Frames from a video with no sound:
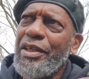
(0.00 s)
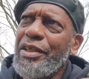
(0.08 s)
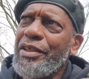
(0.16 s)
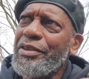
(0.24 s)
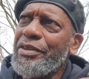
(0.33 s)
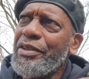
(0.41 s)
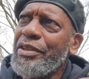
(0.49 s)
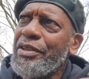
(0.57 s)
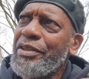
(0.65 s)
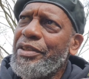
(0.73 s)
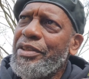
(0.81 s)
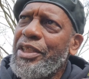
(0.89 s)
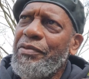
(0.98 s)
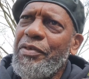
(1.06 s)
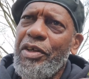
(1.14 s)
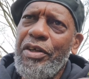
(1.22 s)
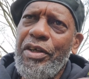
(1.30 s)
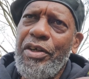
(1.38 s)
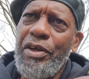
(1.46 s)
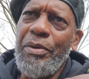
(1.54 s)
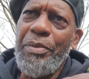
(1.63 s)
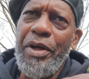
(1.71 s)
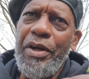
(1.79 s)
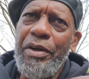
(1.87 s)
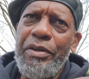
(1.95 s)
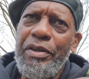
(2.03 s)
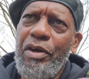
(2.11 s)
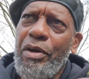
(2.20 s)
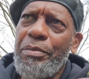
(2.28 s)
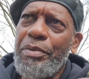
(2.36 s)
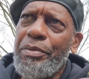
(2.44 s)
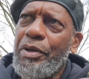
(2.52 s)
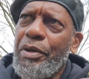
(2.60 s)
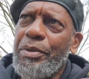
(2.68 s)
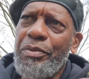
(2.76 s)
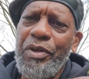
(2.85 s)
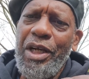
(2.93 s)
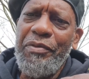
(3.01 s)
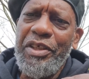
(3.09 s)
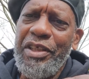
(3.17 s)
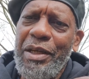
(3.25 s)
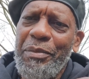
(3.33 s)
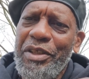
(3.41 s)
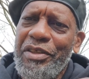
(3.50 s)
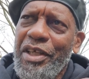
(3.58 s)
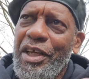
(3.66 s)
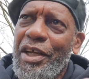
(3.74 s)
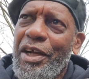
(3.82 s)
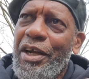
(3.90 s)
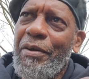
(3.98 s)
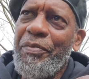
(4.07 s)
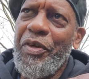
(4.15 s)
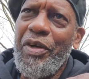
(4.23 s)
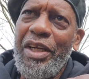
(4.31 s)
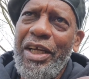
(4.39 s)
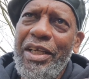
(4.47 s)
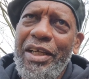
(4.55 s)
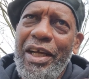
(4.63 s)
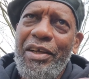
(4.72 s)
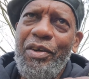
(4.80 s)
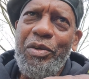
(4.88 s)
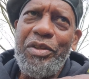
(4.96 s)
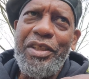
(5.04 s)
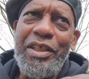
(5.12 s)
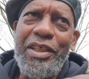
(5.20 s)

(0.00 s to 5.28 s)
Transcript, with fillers: uh, Stephen Colbert, Col- Colbert, whatever his name is, uh, you know, the late night host.